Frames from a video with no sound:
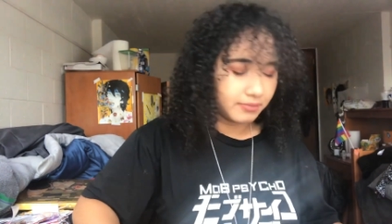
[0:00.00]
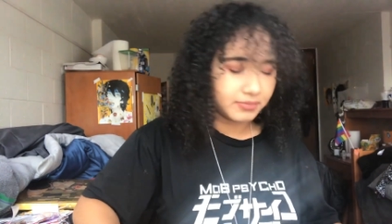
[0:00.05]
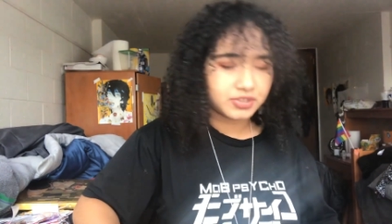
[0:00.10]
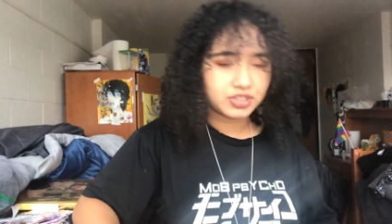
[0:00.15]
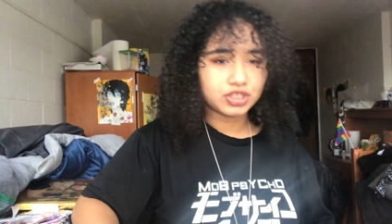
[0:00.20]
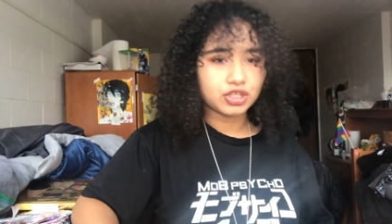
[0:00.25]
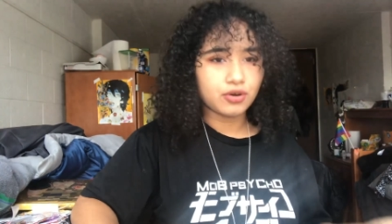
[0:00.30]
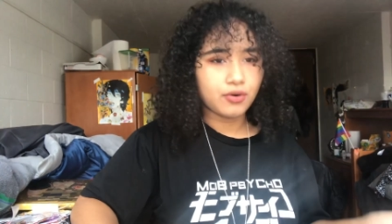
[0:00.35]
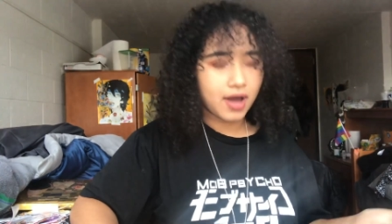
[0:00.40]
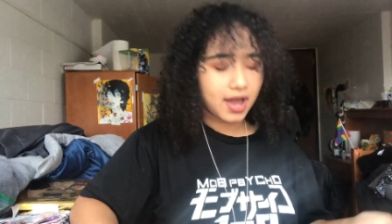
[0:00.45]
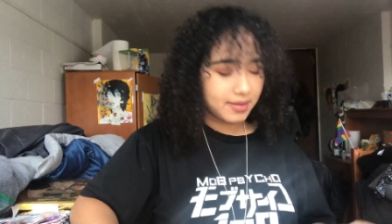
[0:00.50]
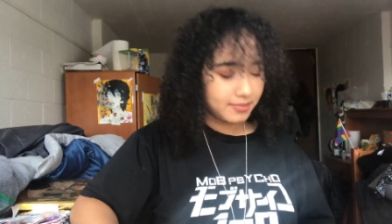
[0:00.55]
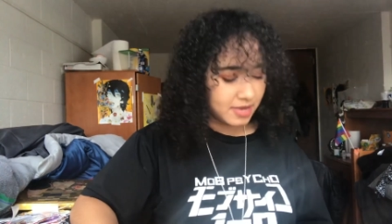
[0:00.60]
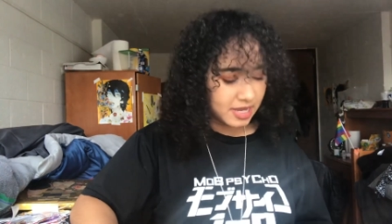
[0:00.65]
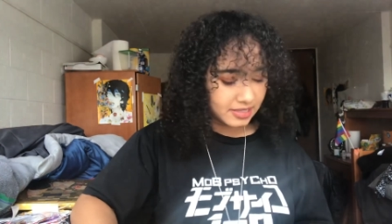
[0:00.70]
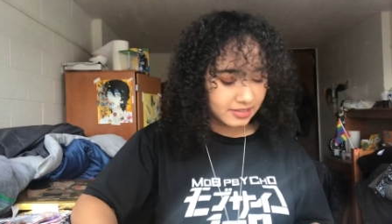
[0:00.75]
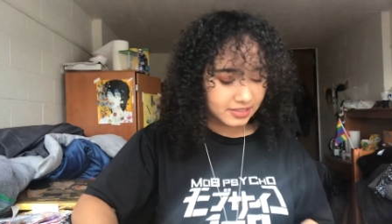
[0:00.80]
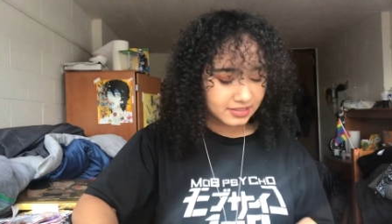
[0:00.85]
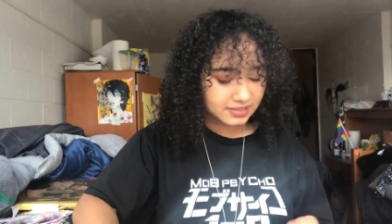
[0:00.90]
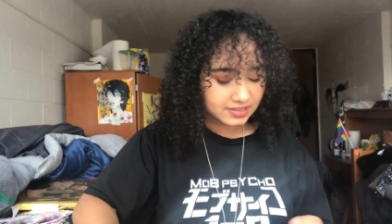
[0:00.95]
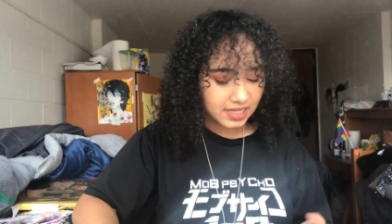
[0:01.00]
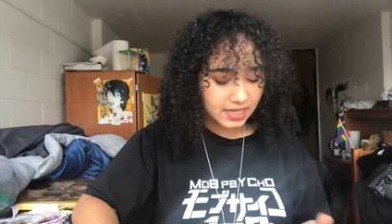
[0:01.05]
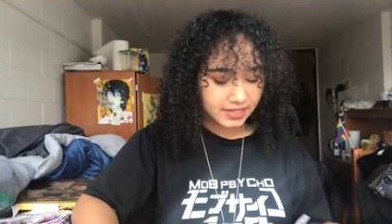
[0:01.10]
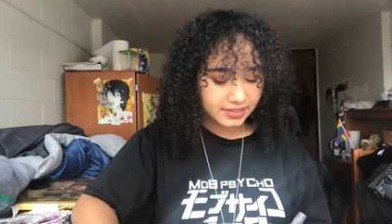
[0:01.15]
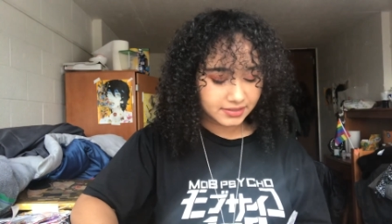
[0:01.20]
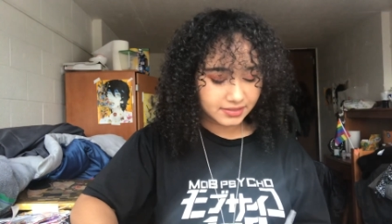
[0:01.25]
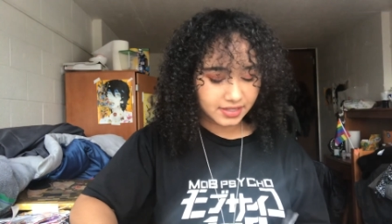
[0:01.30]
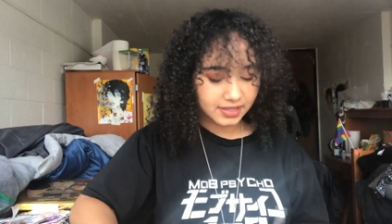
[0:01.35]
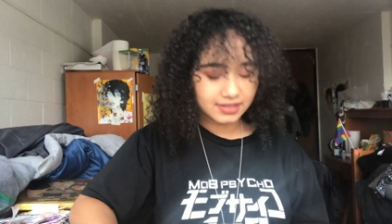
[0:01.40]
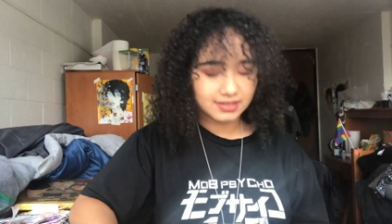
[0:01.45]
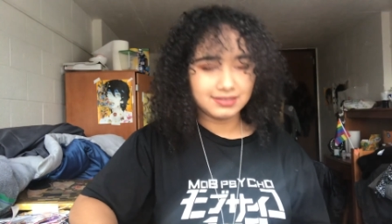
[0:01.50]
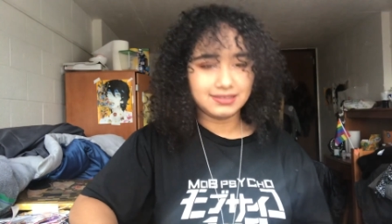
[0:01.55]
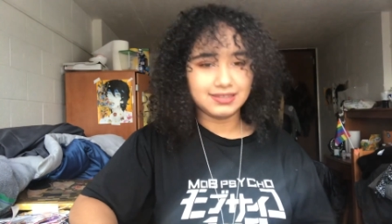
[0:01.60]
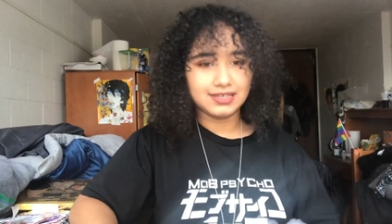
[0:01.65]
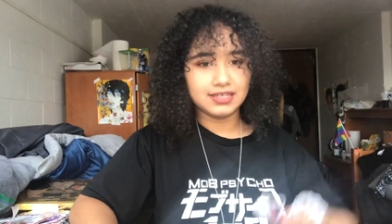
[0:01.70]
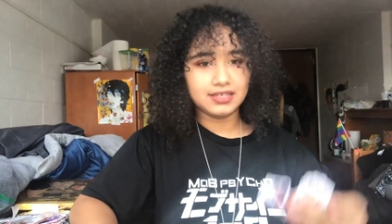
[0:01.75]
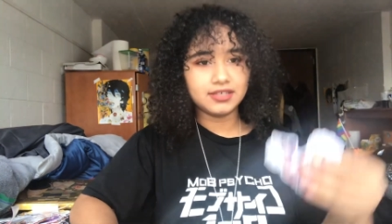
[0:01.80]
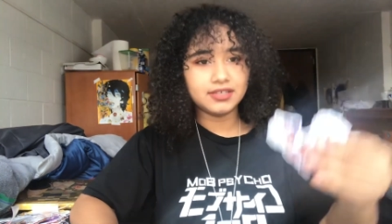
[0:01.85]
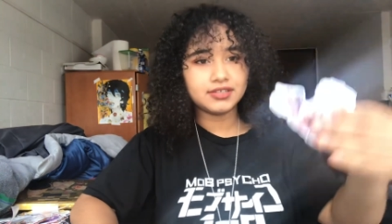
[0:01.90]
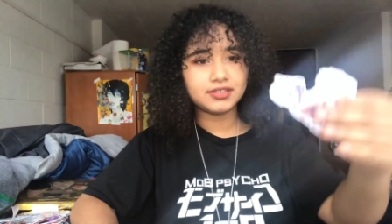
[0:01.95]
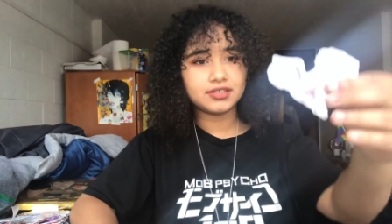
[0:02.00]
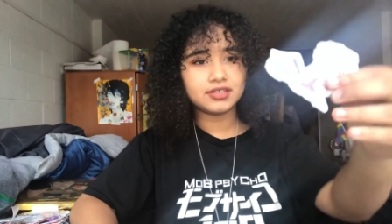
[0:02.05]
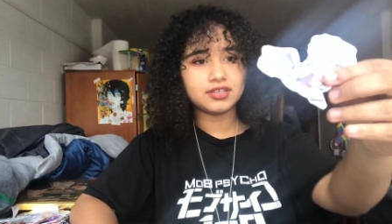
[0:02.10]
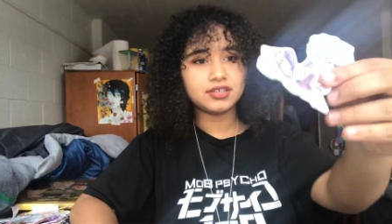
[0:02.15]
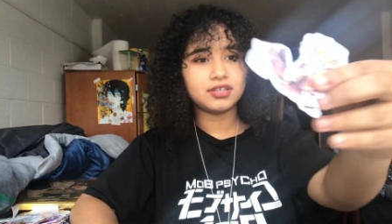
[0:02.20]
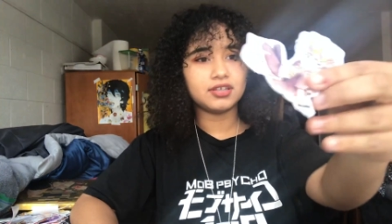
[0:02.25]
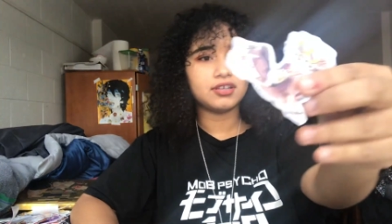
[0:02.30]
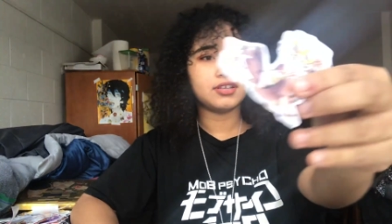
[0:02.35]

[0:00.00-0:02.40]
So I made designs like these,